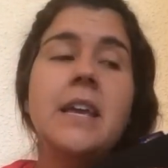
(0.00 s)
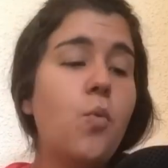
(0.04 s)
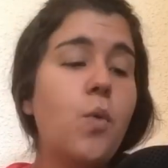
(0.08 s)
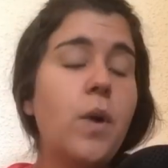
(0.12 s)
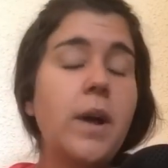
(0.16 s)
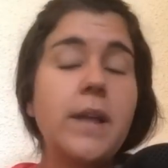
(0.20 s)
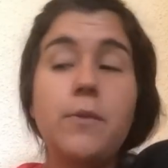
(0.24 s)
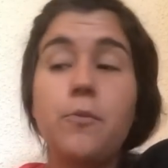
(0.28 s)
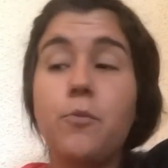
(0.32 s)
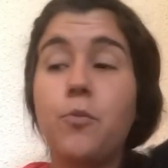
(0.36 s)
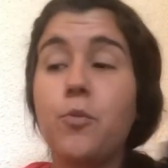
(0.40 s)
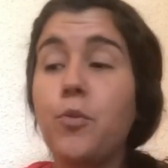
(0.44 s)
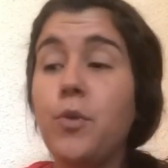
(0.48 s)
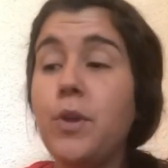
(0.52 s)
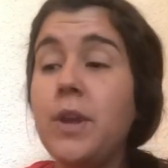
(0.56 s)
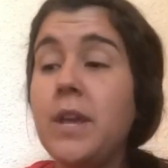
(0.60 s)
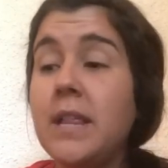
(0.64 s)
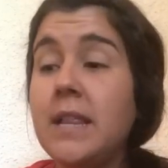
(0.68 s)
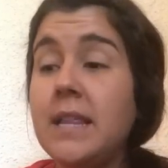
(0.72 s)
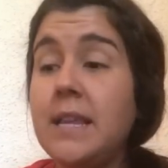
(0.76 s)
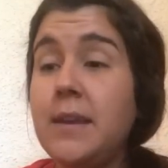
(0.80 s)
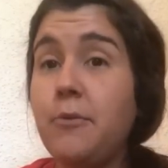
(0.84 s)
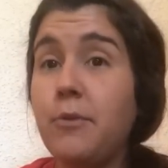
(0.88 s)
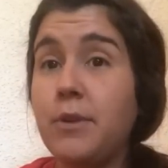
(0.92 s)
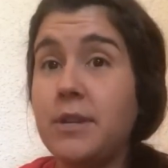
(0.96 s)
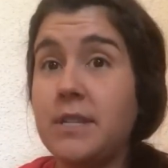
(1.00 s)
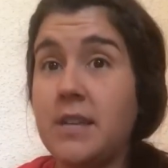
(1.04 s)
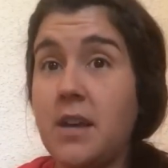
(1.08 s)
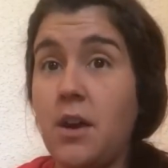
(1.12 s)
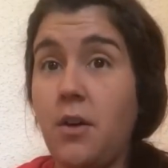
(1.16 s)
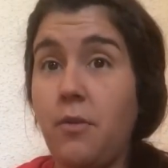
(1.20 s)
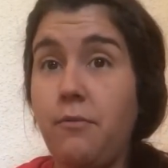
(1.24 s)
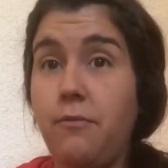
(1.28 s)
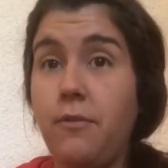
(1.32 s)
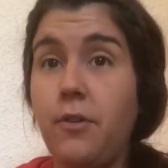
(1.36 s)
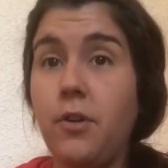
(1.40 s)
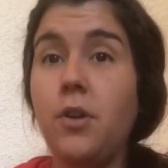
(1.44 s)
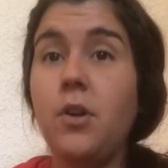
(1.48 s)
What really was
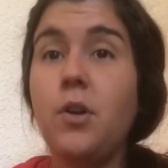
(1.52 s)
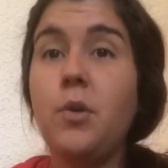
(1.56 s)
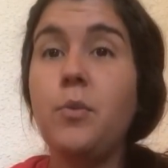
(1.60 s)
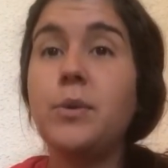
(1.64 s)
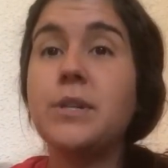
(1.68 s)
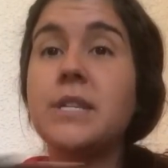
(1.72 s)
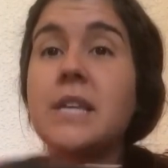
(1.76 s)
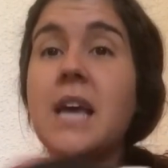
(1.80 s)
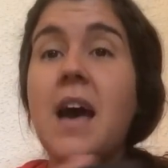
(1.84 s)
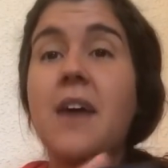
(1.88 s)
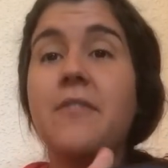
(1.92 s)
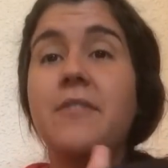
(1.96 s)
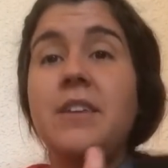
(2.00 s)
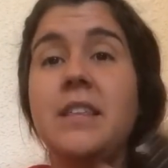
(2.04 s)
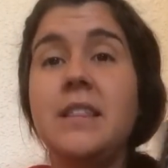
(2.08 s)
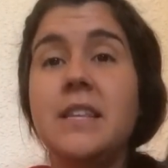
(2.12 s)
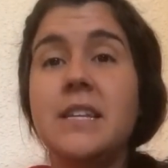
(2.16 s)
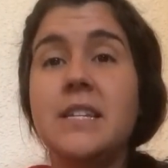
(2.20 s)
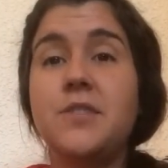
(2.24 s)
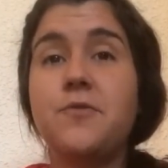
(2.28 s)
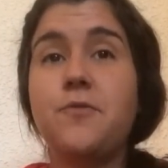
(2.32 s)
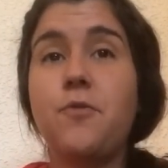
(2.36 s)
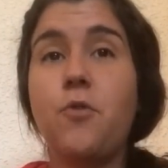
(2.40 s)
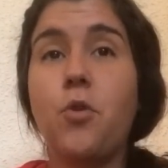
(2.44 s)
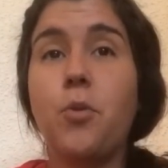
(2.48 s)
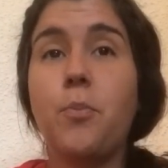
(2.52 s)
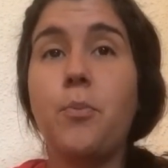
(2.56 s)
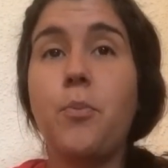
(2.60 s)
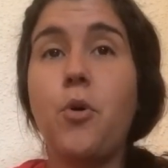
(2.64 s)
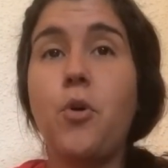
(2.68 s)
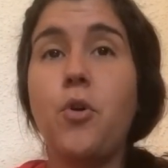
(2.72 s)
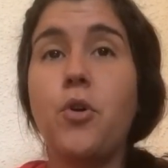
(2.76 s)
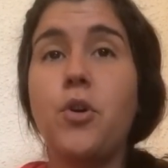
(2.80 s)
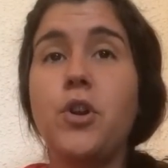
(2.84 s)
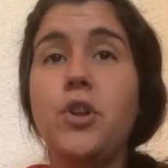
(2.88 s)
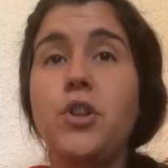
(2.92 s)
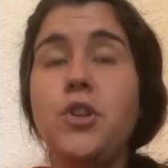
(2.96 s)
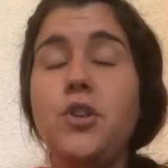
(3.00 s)
helpful was having this
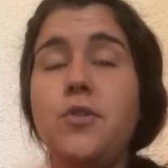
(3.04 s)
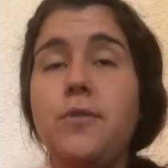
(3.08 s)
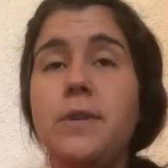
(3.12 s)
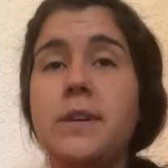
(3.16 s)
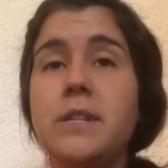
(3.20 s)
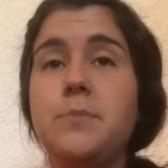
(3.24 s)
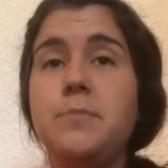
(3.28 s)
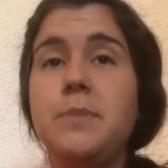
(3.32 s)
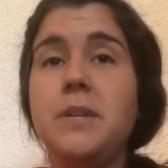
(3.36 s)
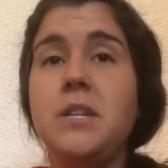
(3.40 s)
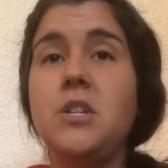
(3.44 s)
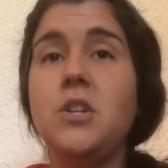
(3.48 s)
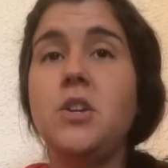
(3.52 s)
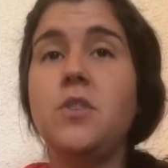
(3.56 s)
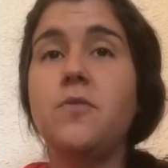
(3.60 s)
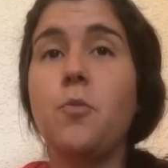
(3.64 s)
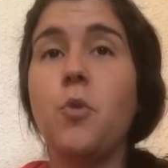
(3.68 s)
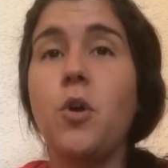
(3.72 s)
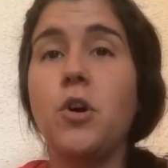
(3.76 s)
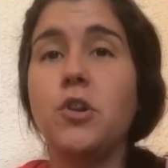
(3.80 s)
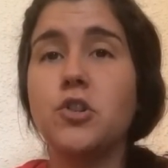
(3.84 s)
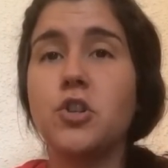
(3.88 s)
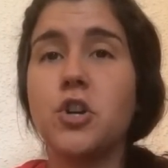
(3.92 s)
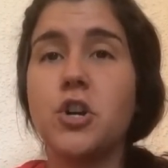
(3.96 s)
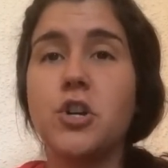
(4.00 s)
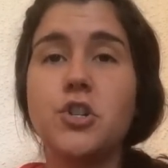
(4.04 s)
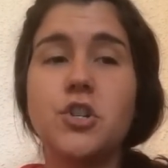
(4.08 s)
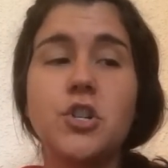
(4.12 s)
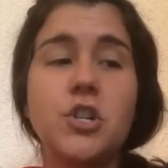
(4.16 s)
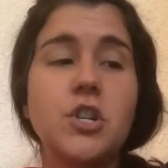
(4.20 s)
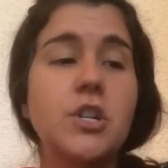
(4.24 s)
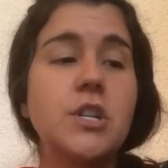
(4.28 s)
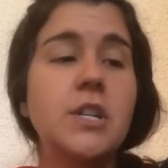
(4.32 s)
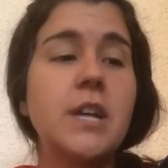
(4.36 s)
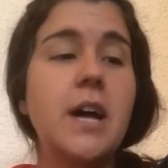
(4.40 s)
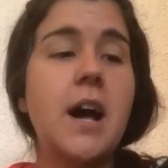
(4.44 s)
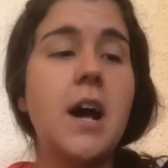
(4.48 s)
four-port USB wall charger.